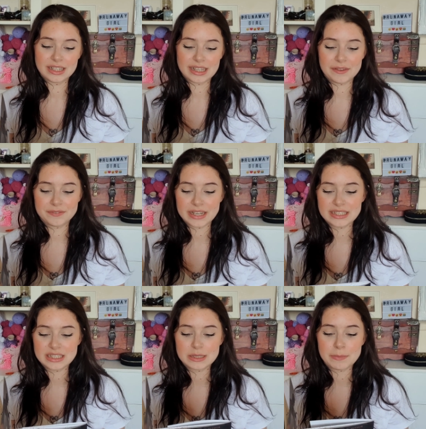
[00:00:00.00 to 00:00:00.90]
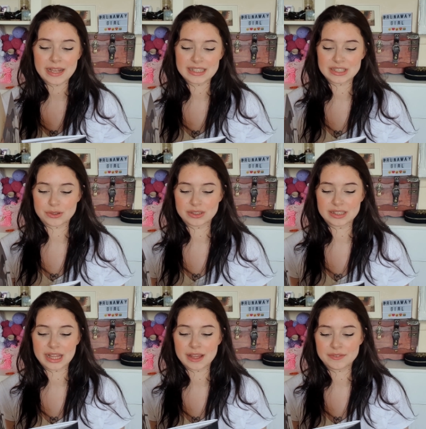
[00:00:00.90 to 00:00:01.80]
their fate depends on
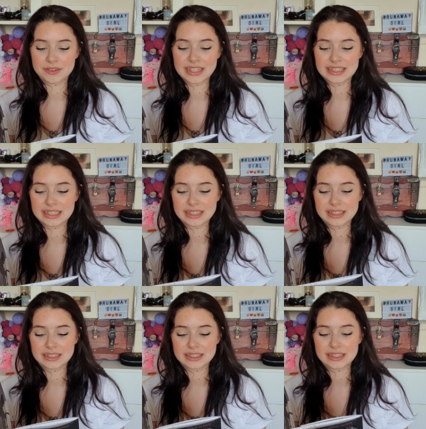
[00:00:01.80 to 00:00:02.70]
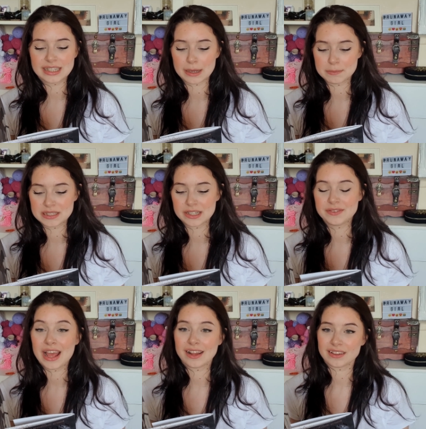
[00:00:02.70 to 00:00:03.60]
their facing the depths of
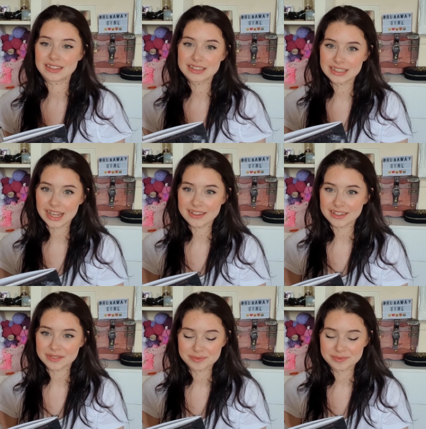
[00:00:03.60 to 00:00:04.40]
hell together.